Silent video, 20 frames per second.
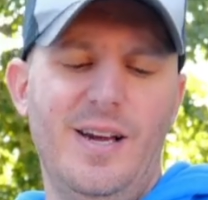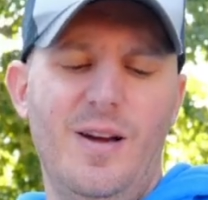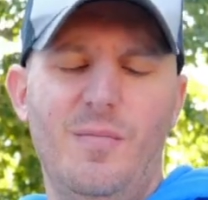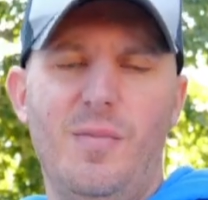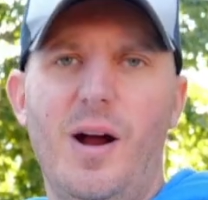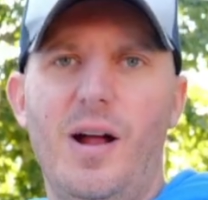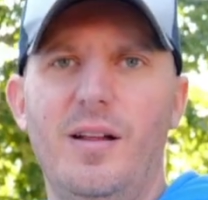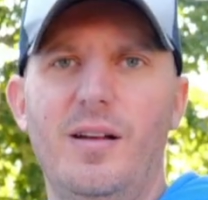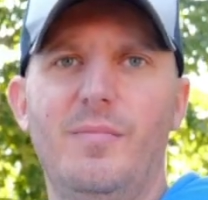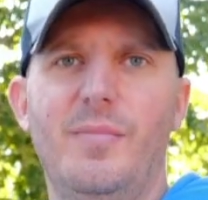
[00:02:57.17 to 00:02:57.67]

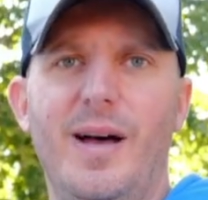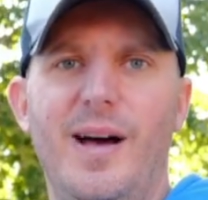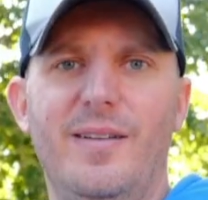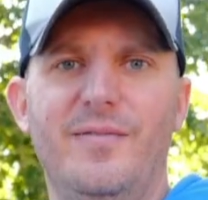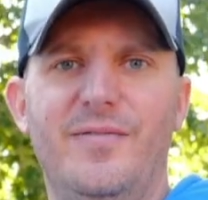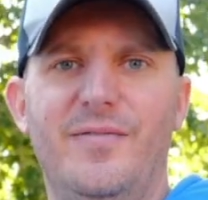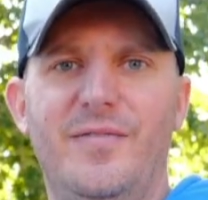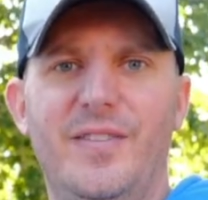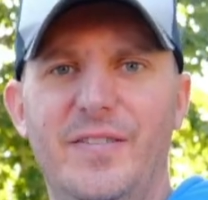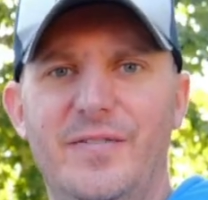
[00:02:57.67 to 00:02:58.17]
probably
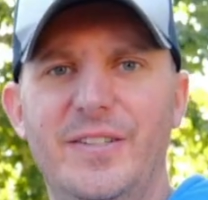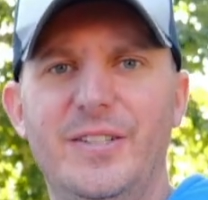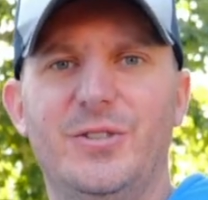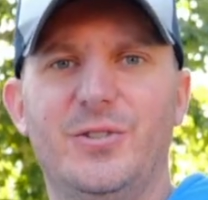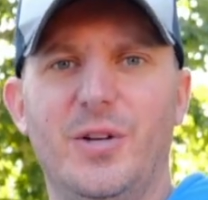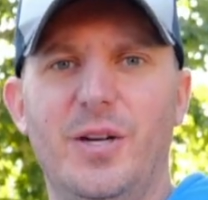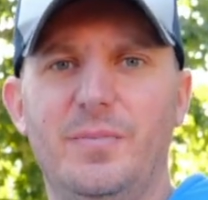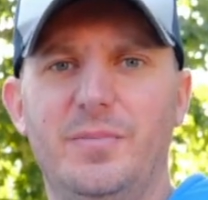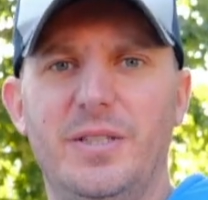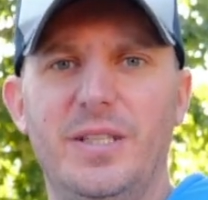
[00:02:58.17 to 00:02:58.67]
about 50
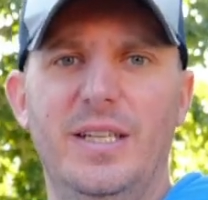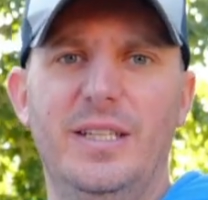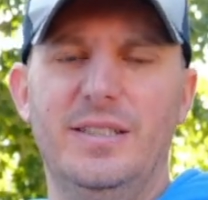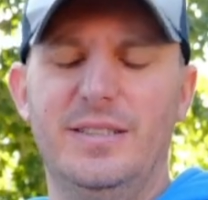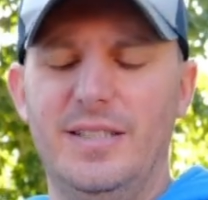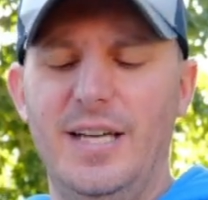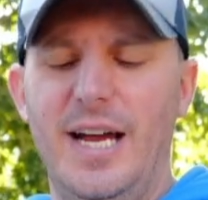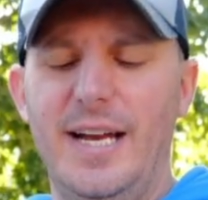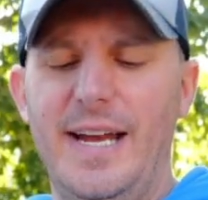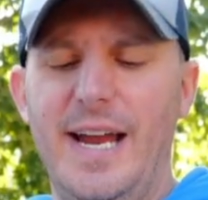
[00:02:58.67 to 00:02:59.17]
trips
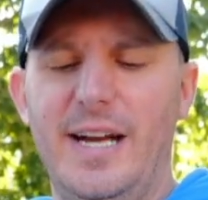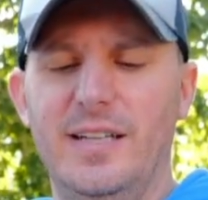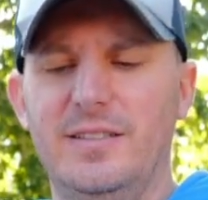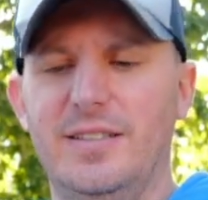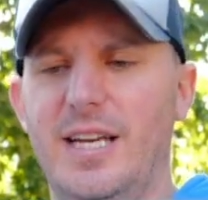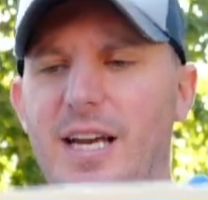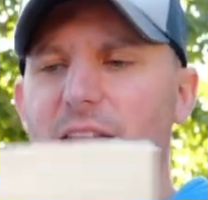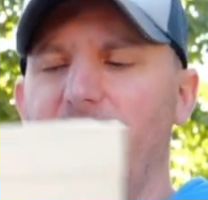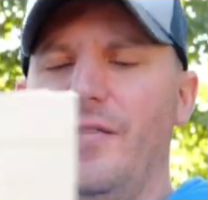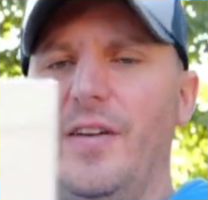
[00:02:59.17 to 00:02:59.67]
inside and
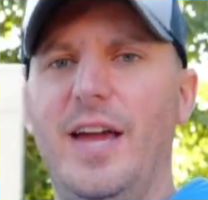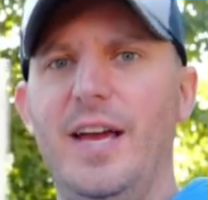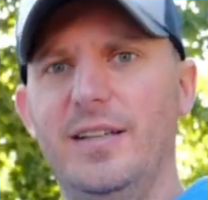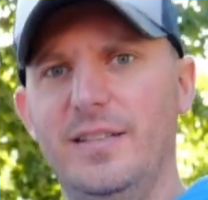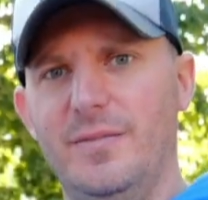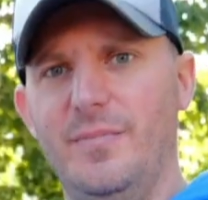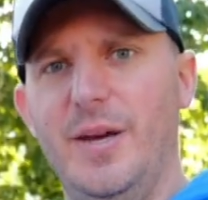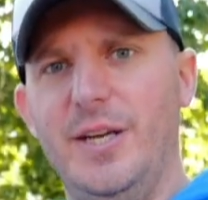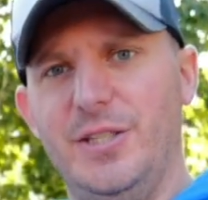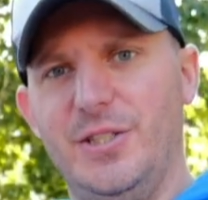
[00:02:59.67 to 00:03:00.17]
outside of the van
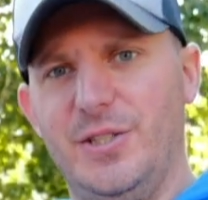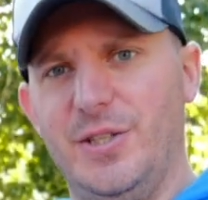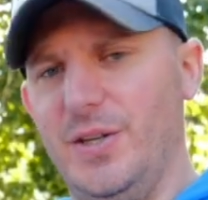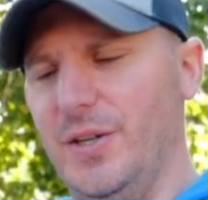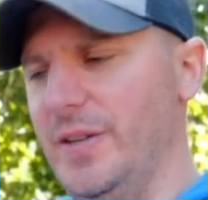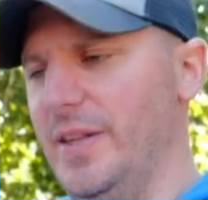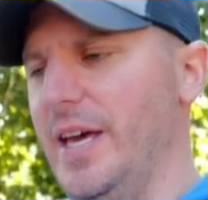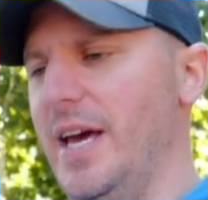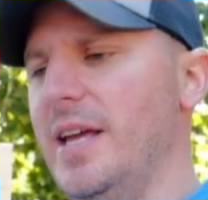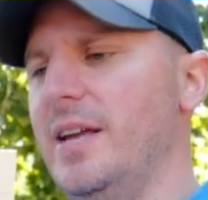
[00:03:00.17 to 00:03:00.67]
to make sure
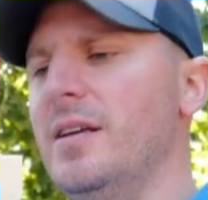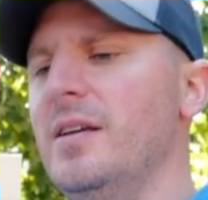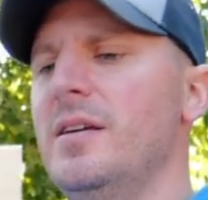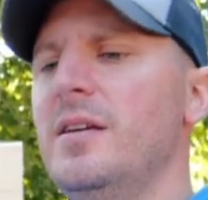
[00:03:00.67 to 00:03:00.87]
that